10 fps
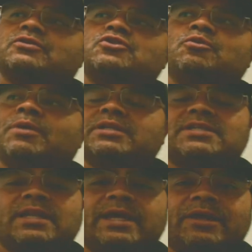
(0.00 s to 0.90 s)
2
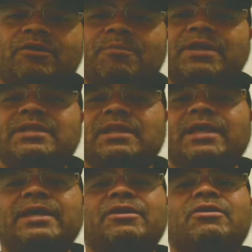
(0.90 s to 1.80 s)
months later, a month
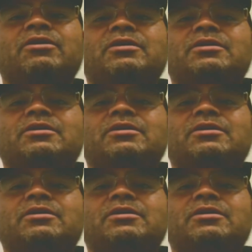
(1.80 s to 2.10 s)
later,